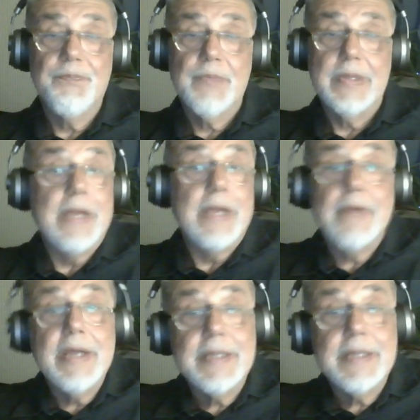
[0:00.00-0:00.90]
They
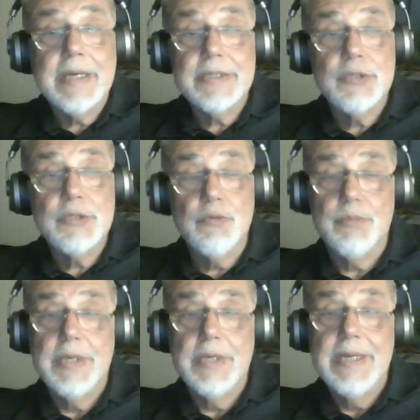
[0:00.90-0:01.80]
write against whom?
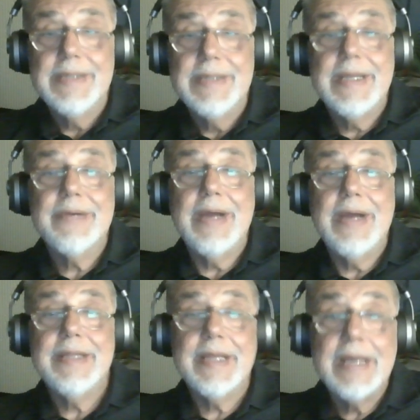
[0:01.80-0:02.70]
They write
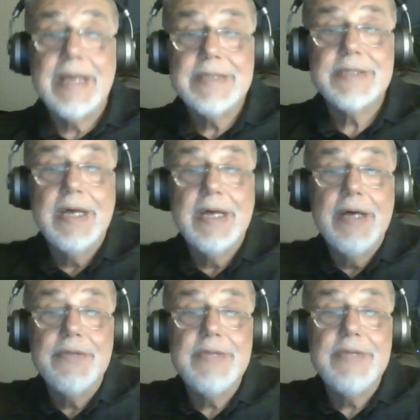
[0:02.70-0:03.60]
against
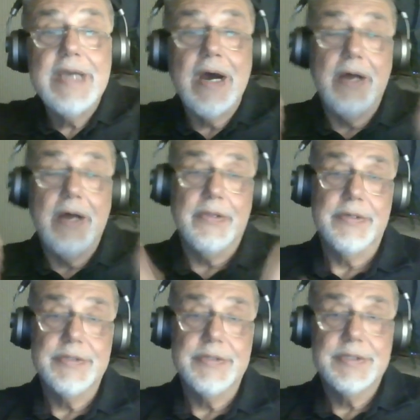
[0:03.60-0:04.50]
the
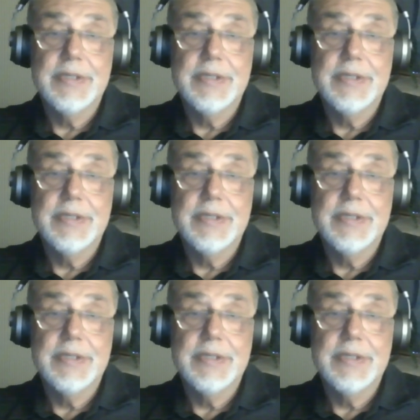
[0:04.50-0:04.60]
others.